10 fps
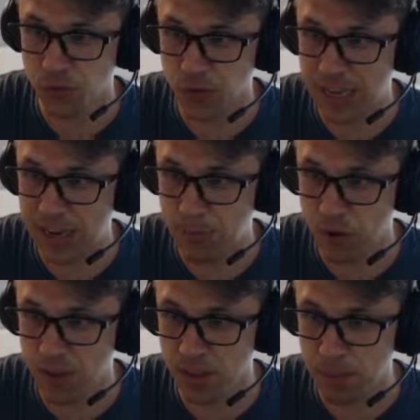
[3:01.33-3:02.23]
a lot more
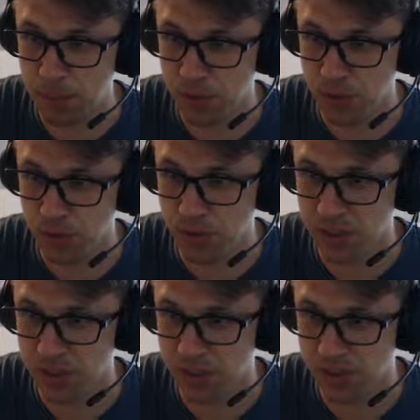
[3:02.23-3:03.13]
than the people do.
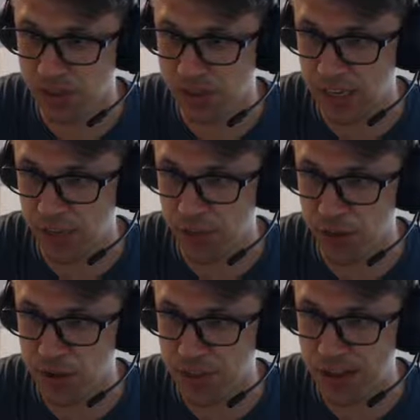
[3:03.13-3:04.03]
This is
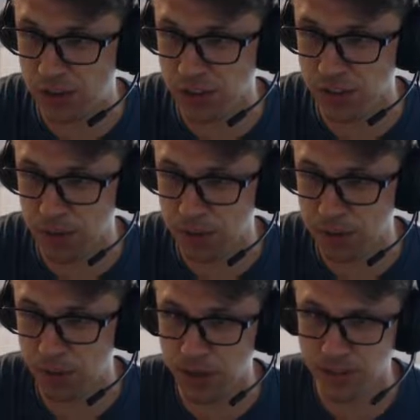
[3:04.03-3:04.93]
30,000 starbits
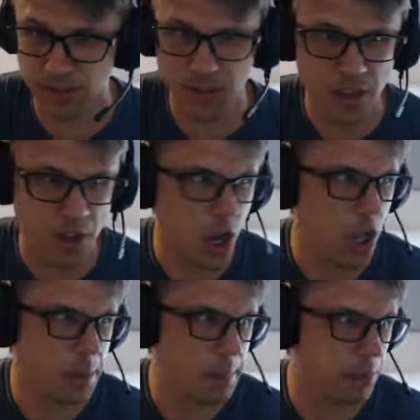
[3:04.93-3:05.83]
plus. All
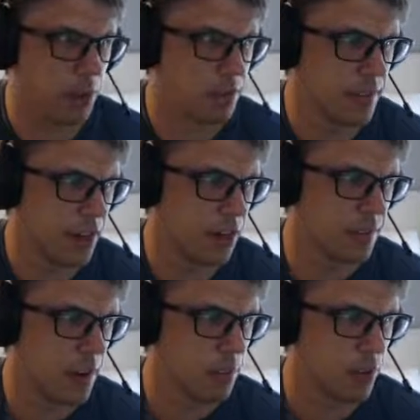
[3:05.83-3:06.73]
the people that are
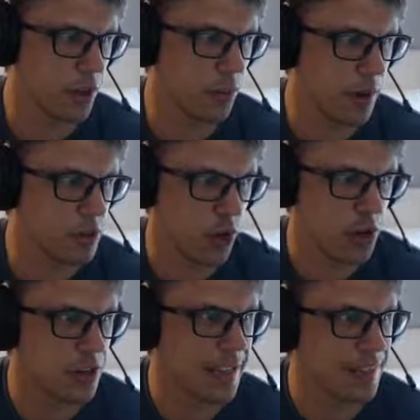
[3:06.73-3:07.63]
available that are rares are
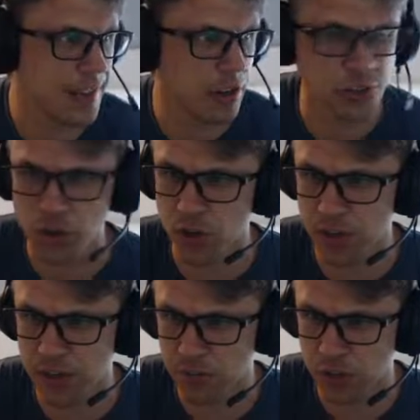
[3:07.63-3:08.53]
under 10,000
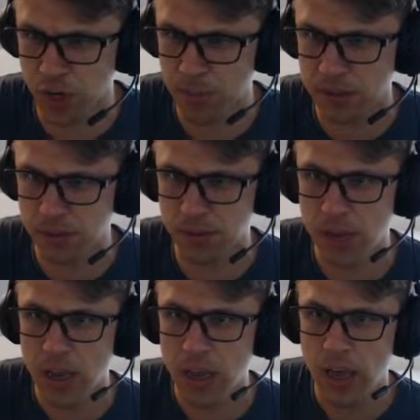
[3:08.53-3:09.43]
currently for starbits.
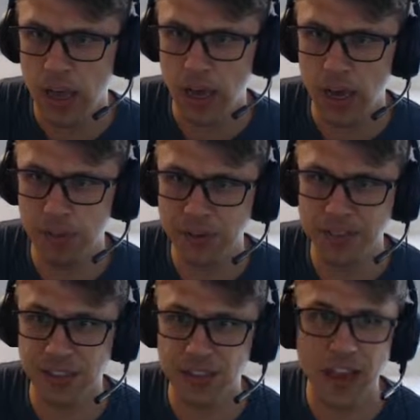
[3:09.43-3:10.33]
This is
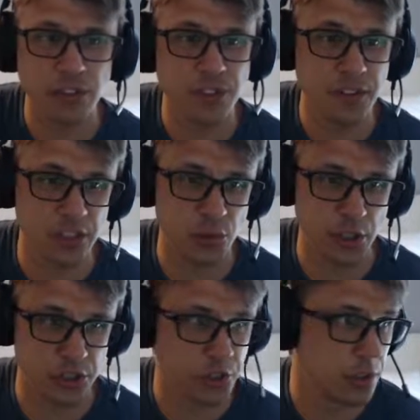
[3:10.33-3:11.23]
1,052
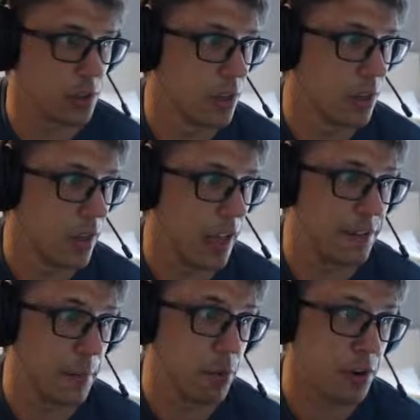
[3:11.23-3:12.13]
issued. On
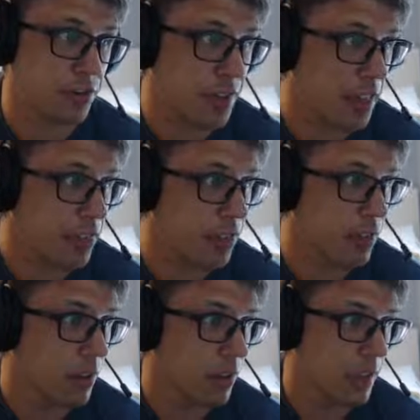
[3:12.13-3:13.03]
February 5th,
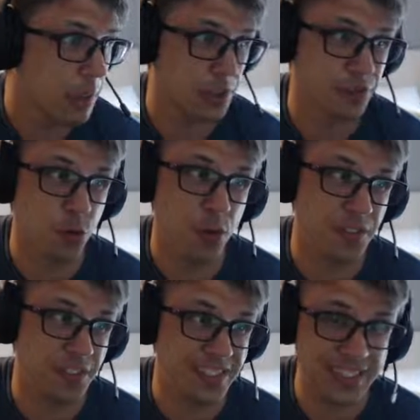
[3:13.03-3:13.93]
it was at
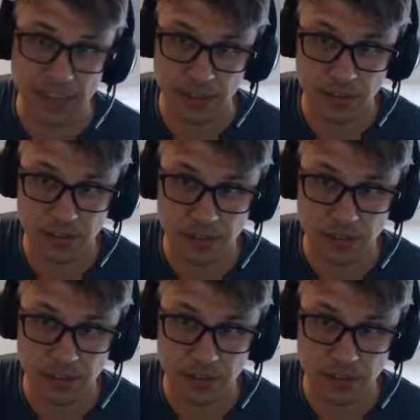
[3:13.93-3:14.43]
456.